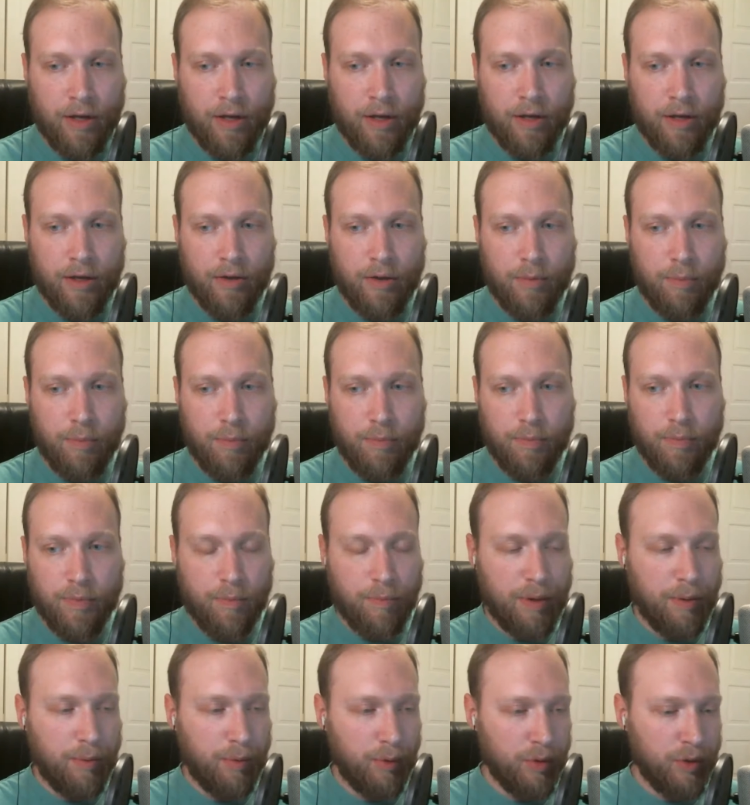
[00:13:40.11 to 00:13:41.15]
The
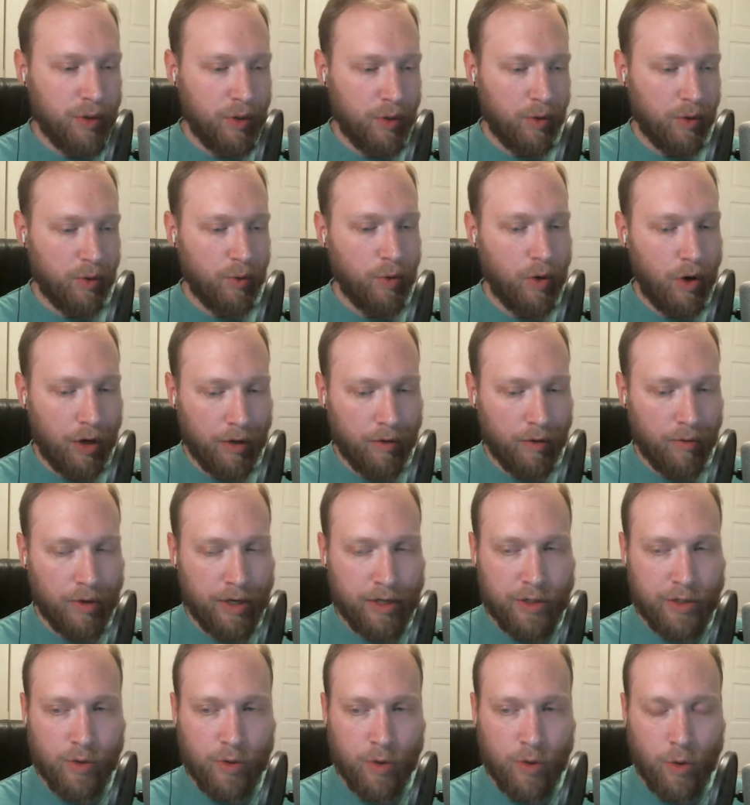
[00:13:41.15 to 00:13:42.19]
people who aren't
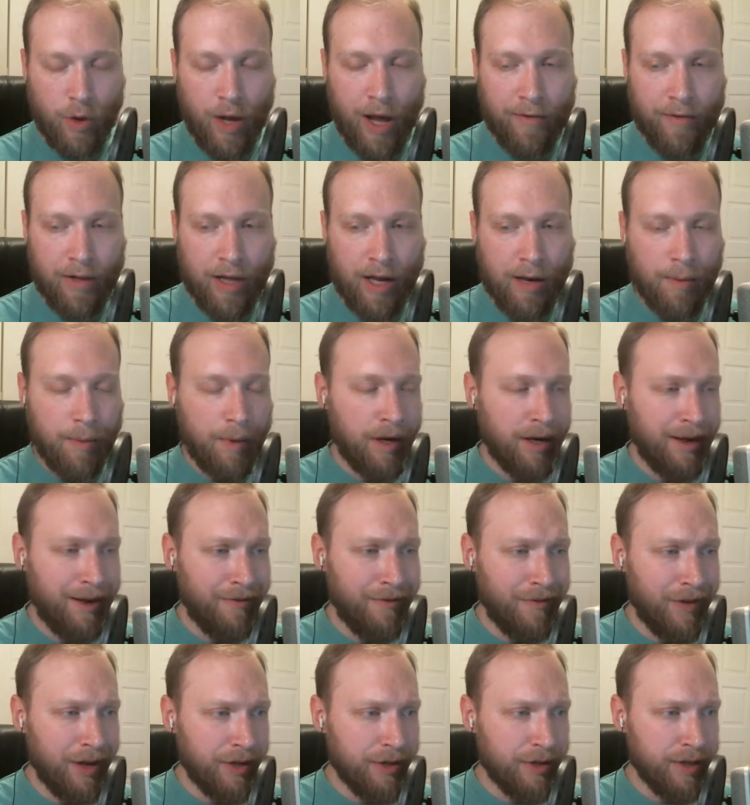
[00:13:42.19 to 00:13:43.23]
rich, who don't have a lot of money.
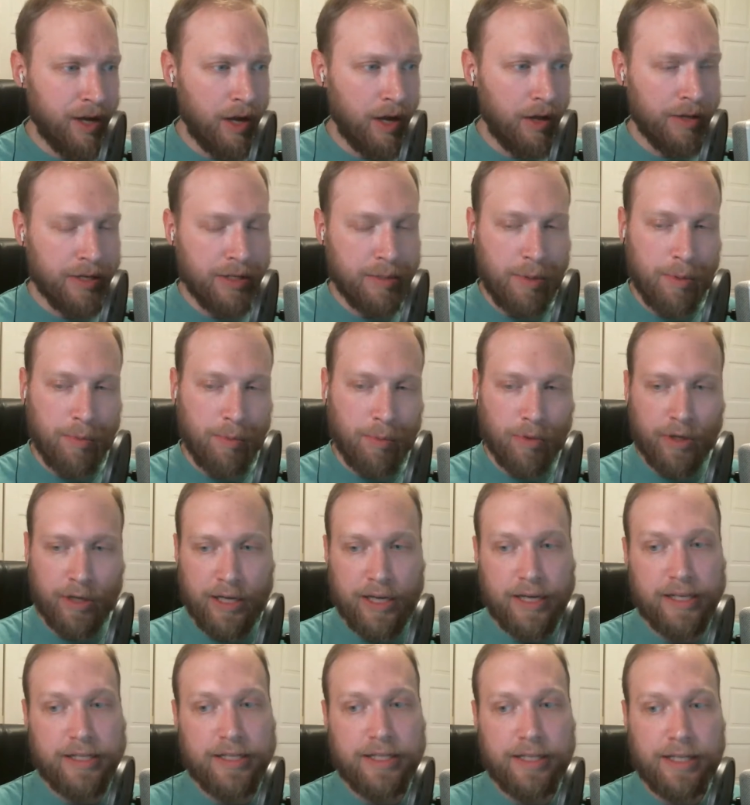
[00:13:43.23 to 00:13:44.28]
Eventually, all these people are going
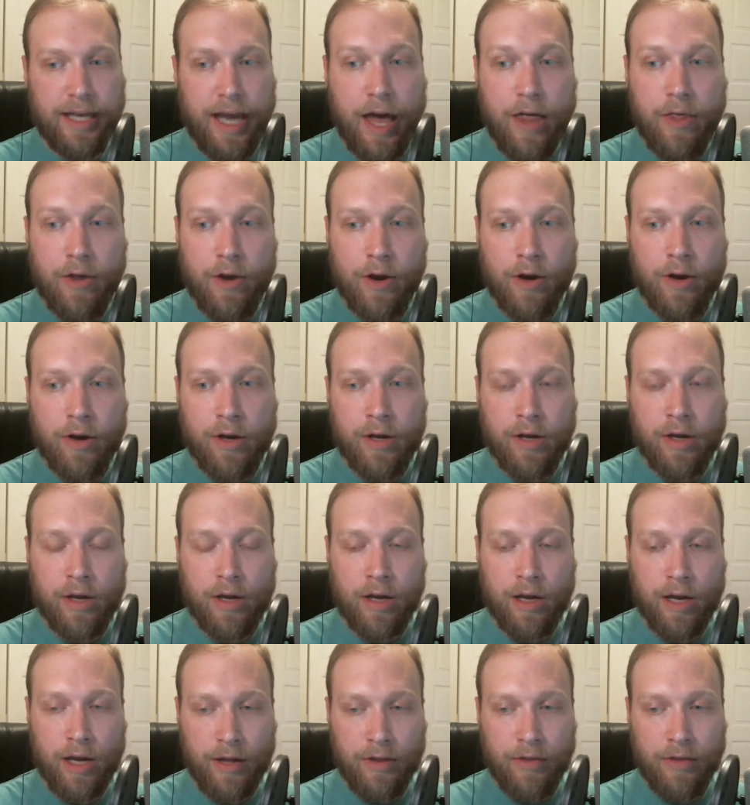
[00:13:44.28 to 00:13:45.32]
to get together,
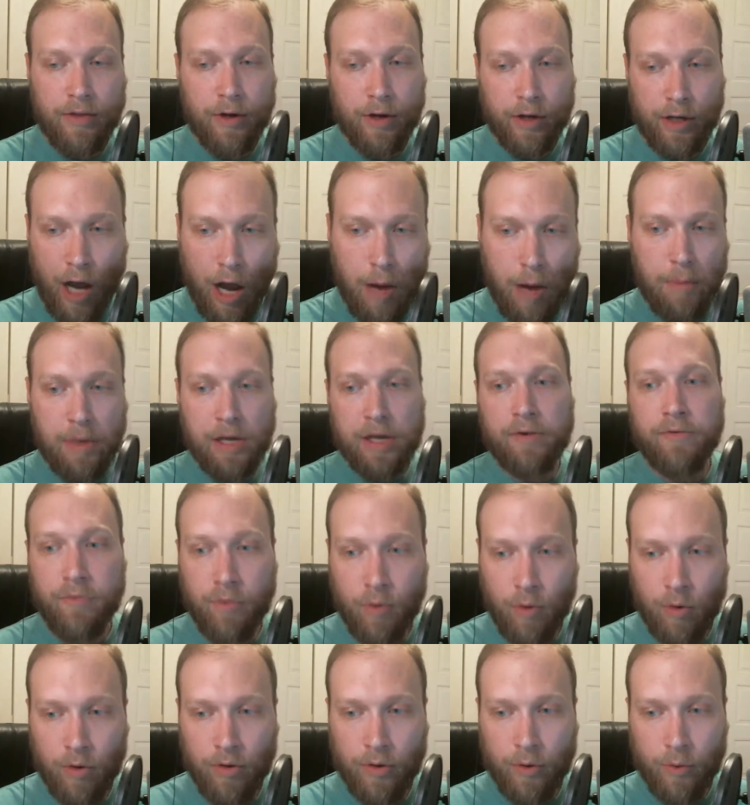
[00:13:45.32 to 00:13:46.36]
and they're coming
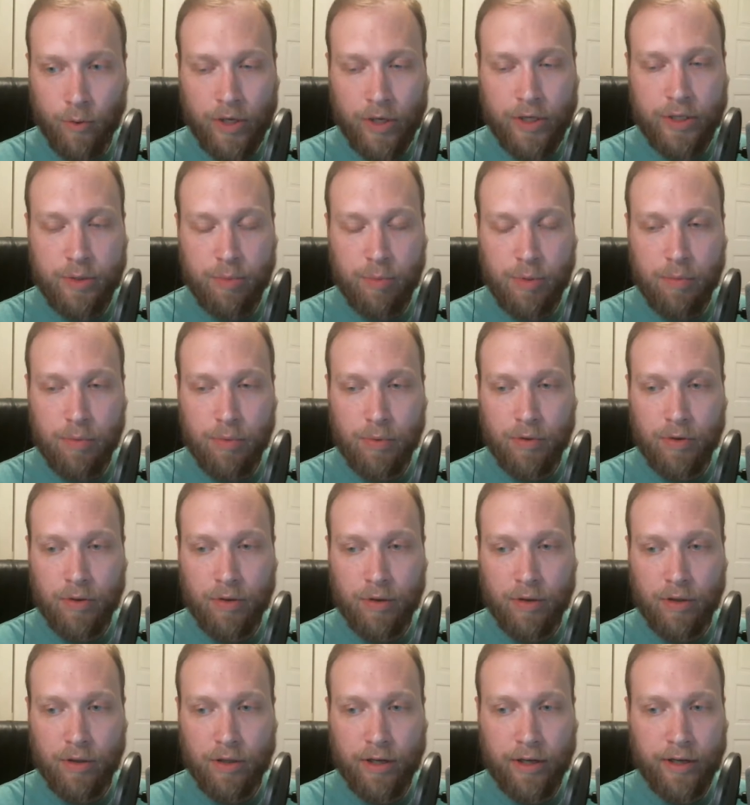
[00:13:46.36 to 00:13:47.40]
for the rich
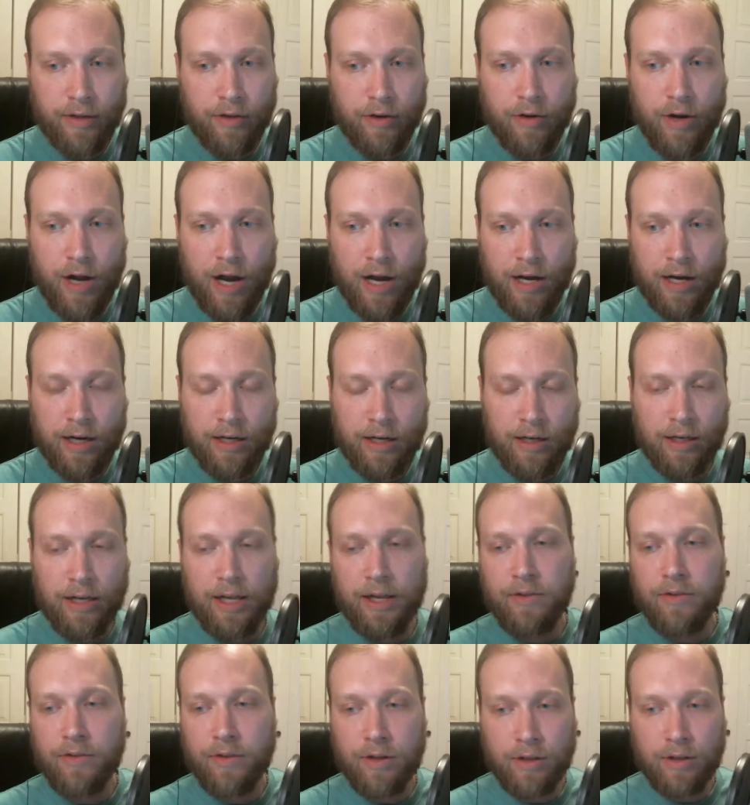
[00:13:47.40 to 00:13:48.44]
people. Like they're not going to
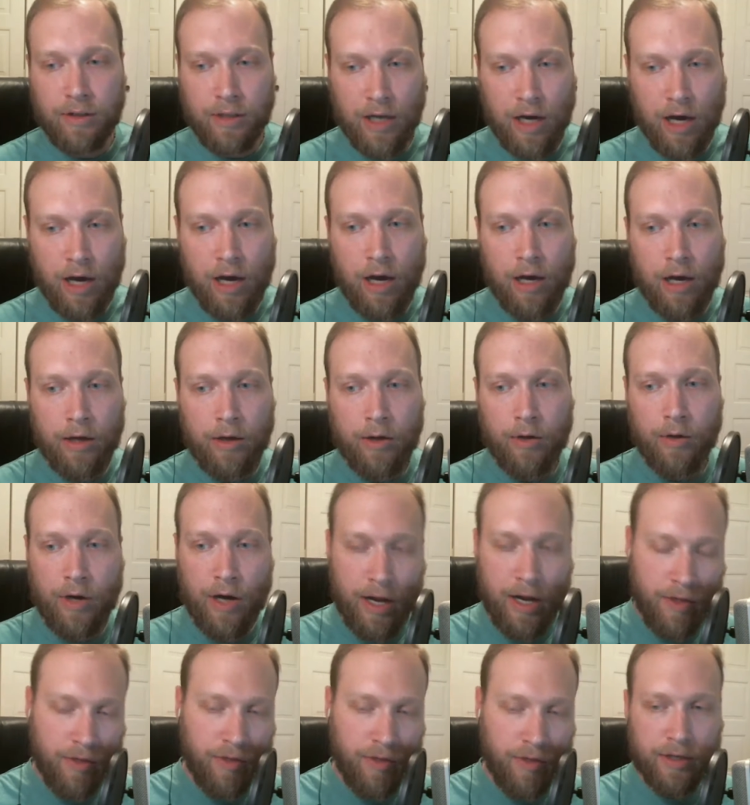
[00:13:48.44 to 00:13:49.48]
let the law or
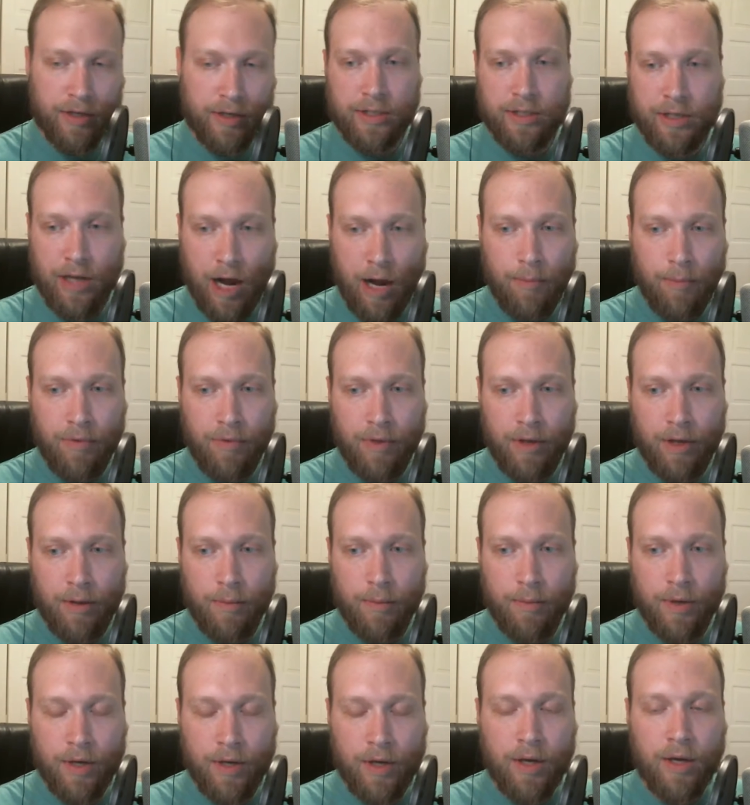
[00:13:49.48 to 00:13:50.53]
anything stop
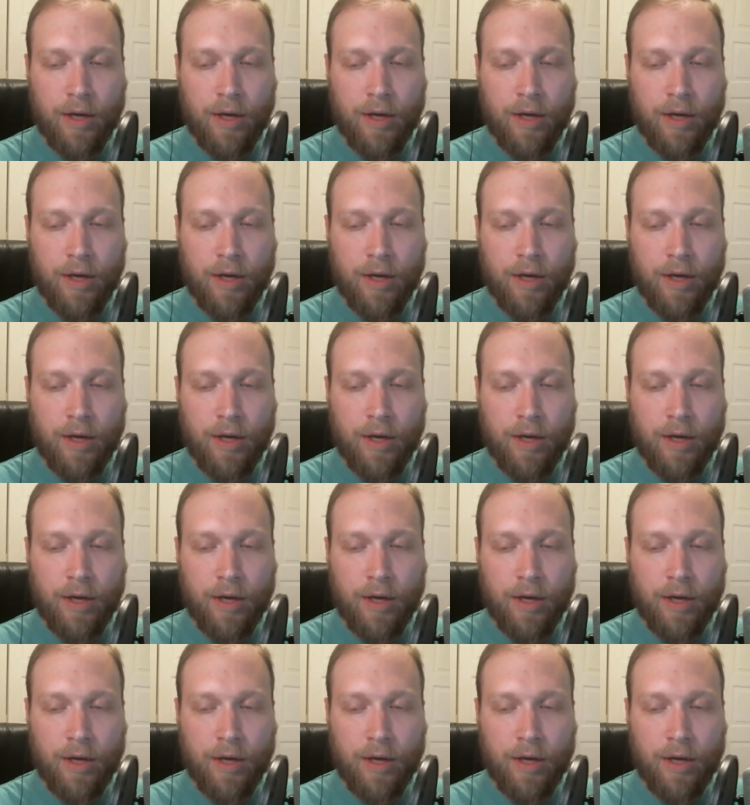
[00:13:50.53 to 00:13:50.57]
them.